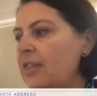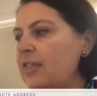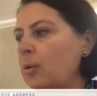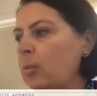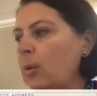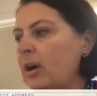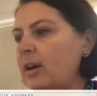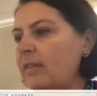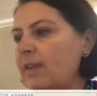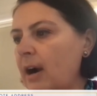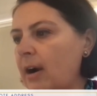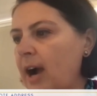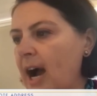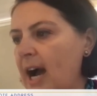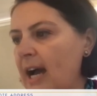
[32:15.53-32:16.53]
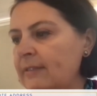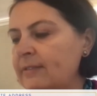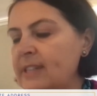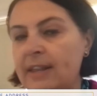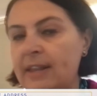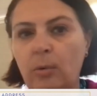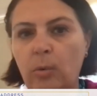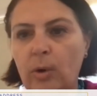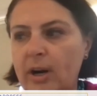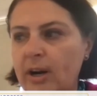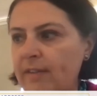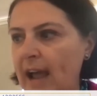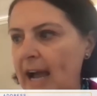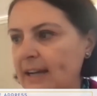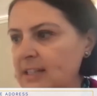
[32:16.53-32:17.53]
The work of archives and the work of
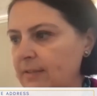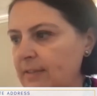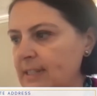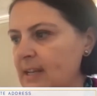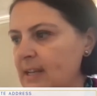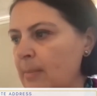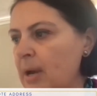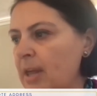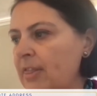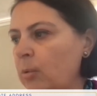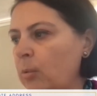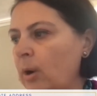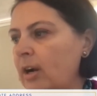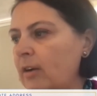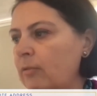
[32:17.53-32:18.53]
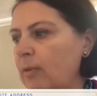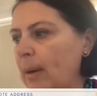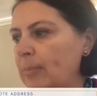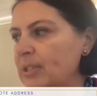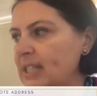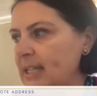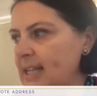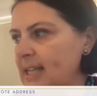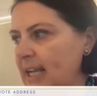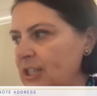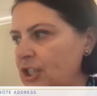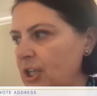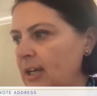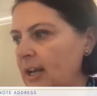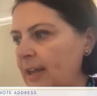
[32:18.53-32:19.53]
activism, the work of
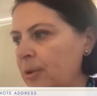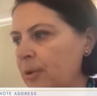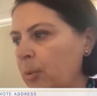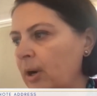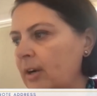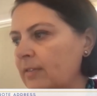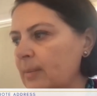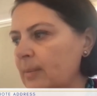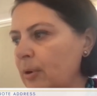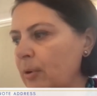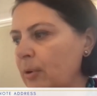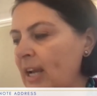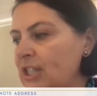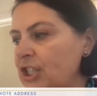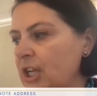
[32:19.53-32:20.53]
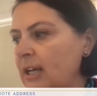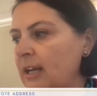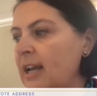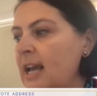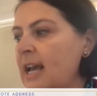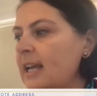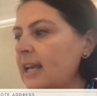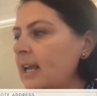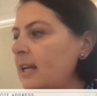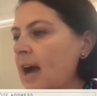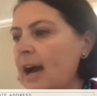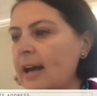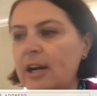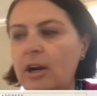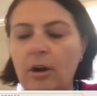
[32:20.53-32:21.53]
representation and the work of liberation
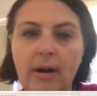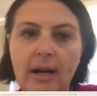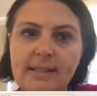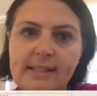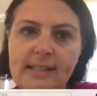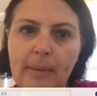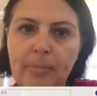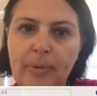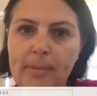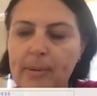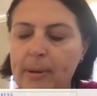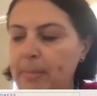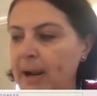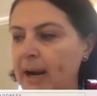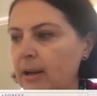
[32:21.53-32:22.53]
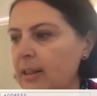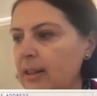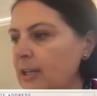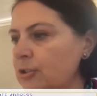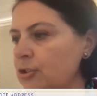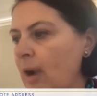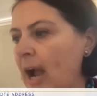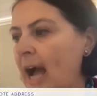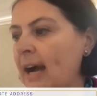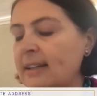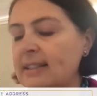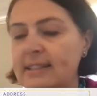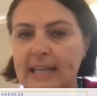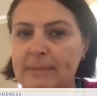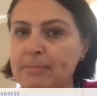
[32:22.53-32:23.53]
cannot occur on separate but parallel
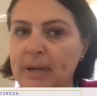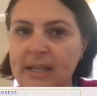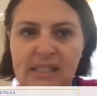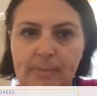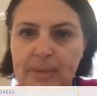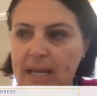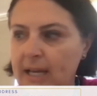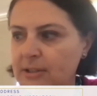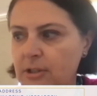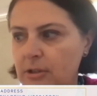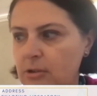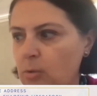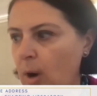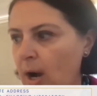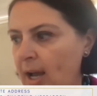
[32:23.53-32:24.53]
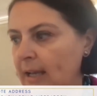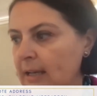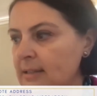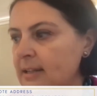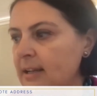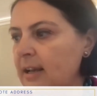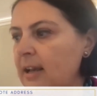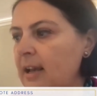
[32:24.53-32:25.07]
tracks. They must be intertwined.